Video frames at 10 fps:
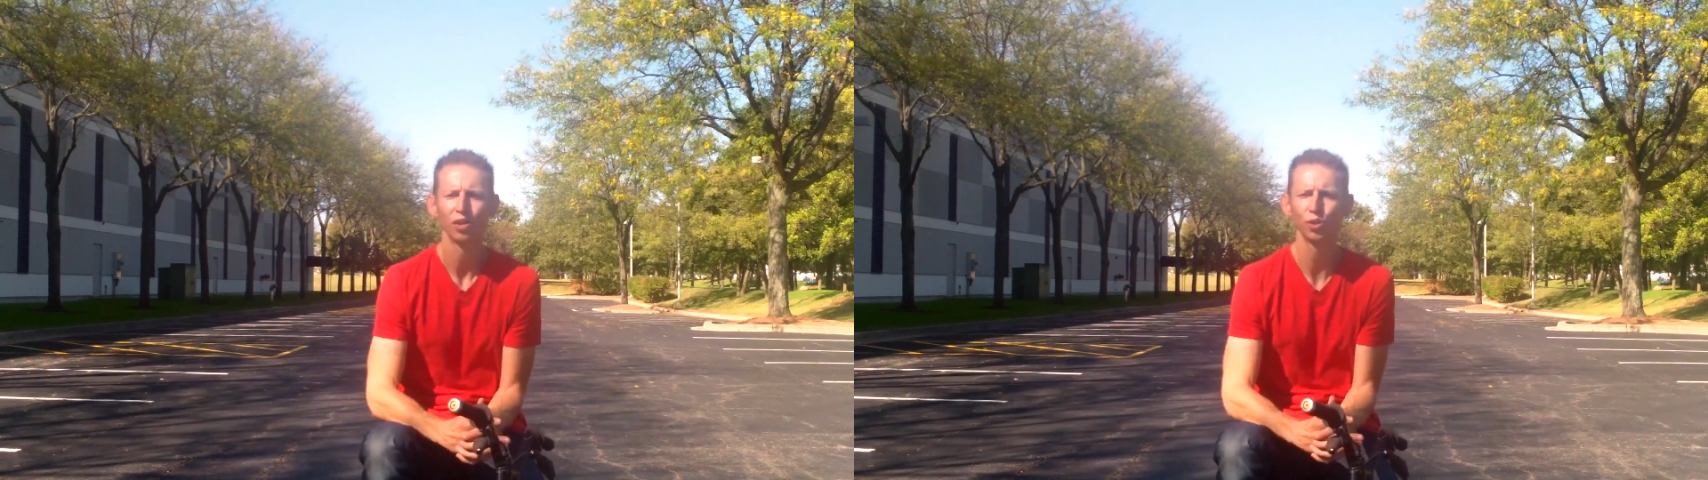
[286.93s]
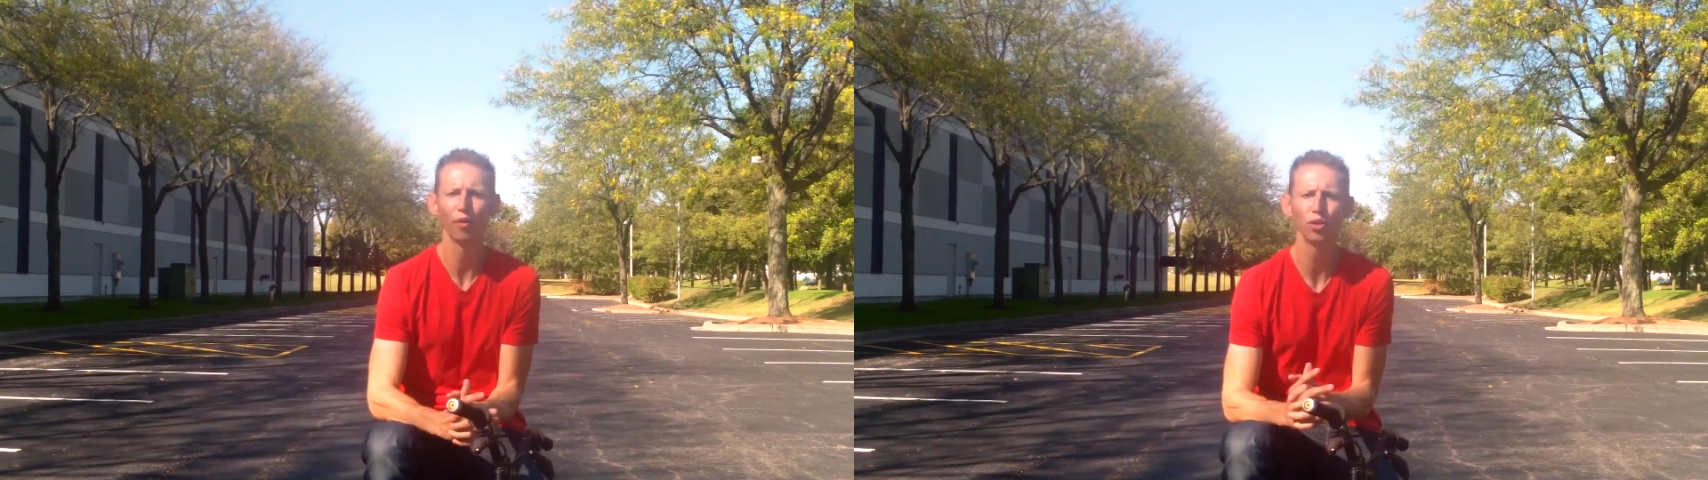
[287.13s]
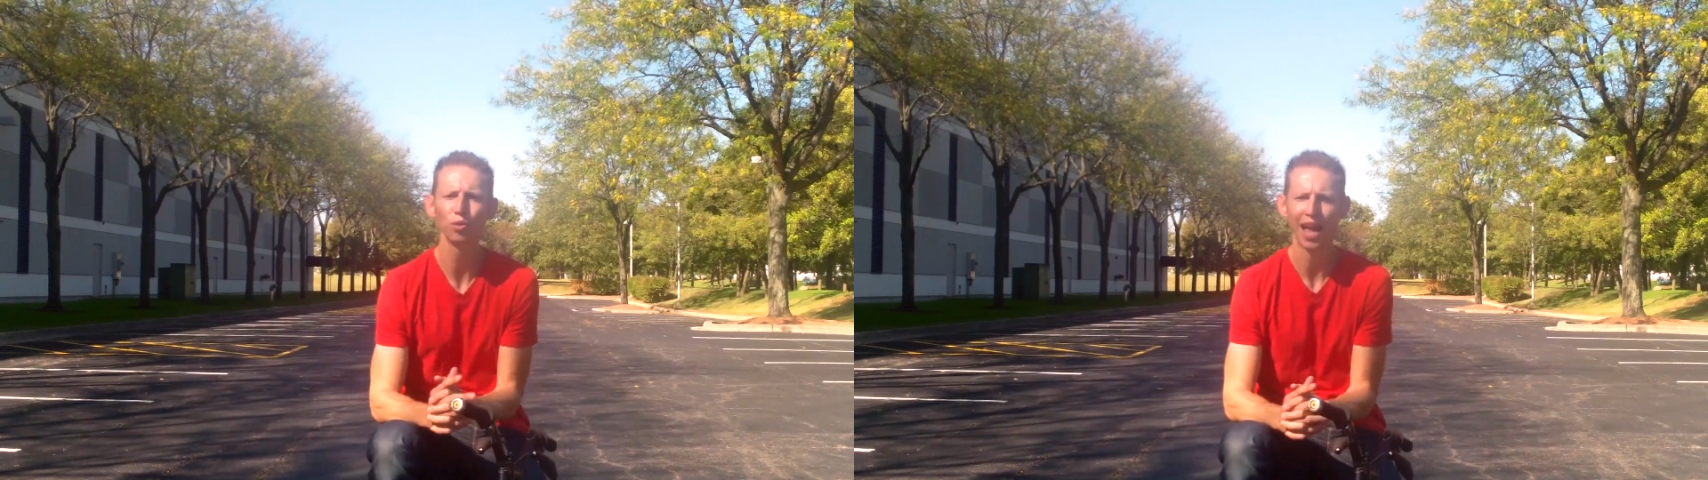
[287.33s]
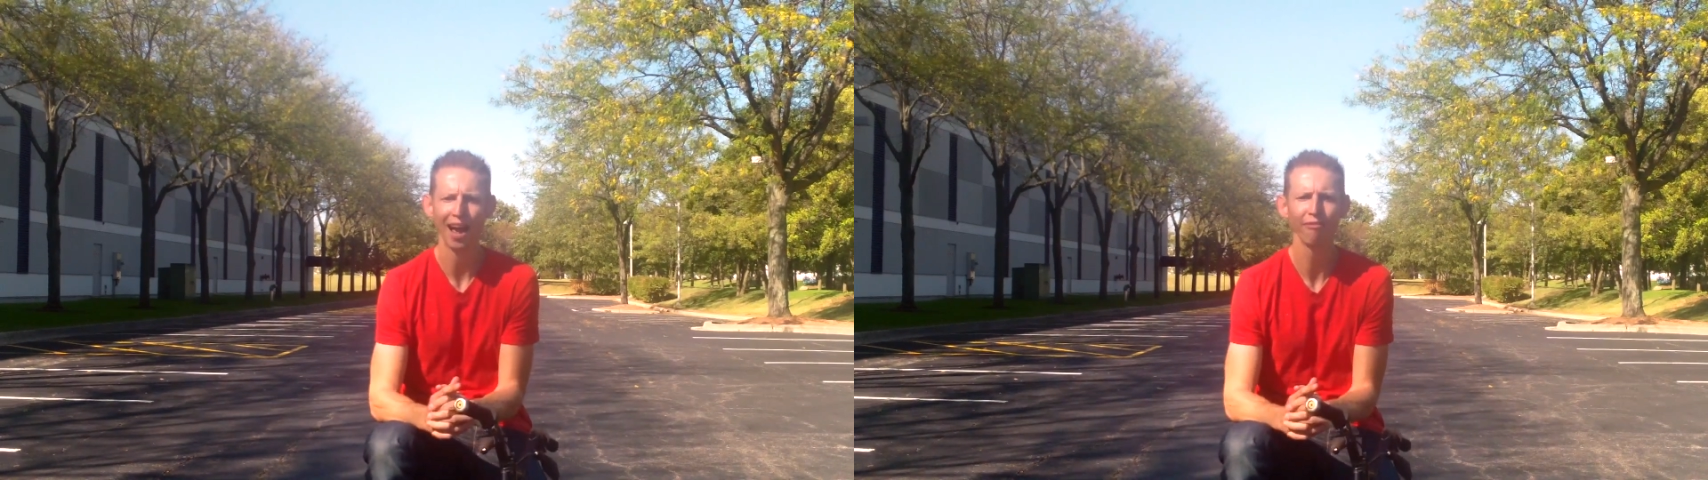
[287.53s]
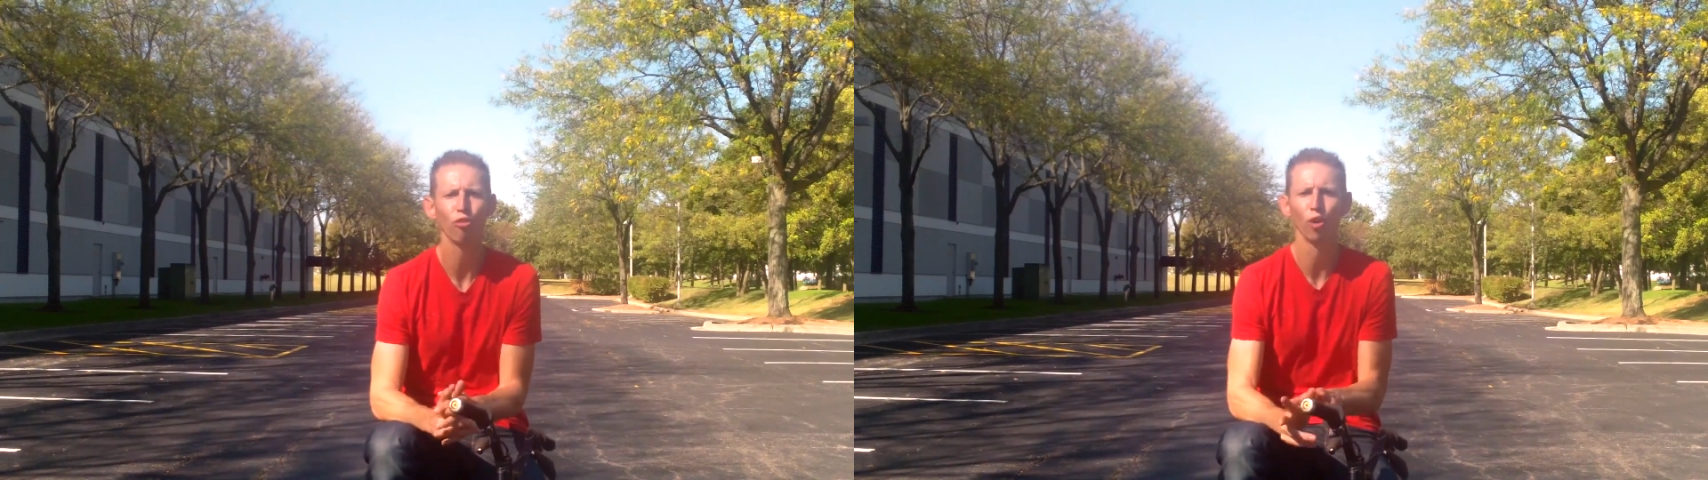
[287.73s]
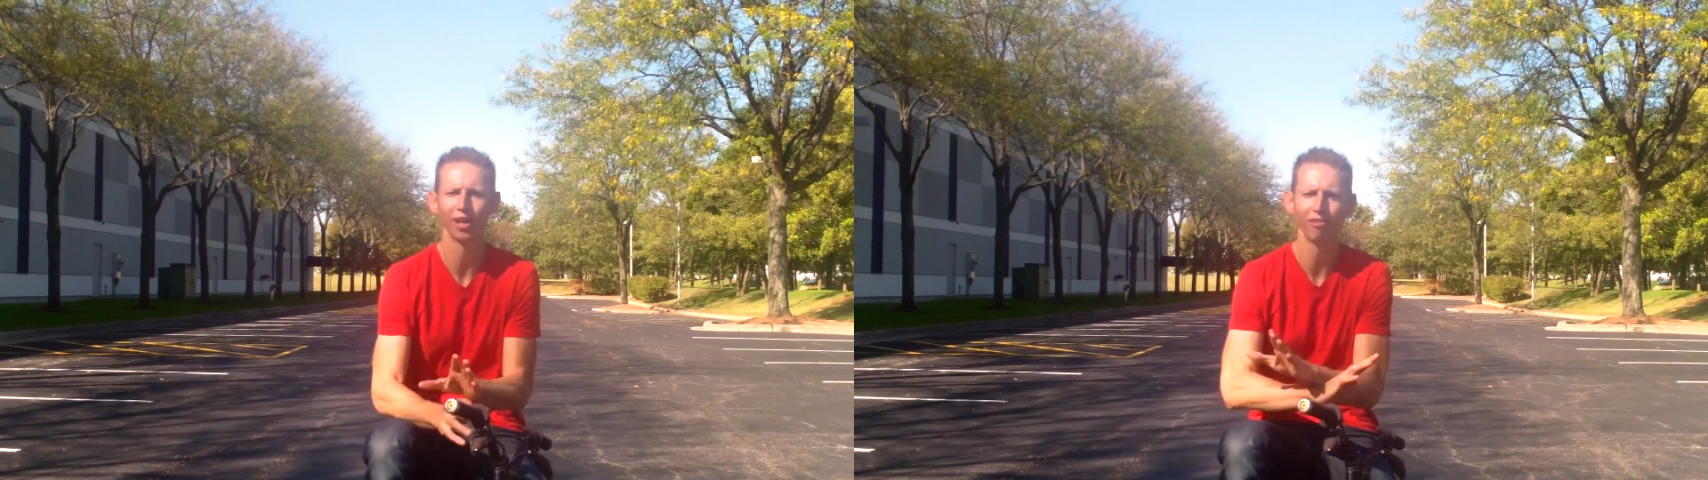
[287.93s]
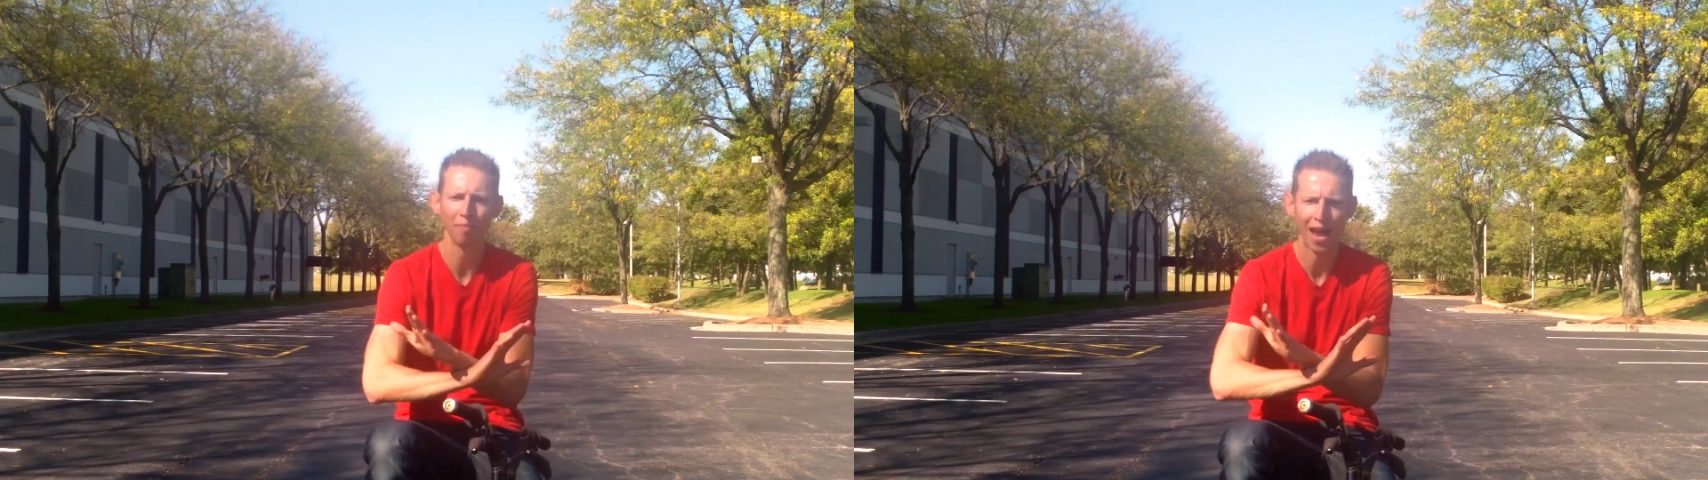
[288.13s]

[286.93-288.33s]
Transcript: So if you laugh or give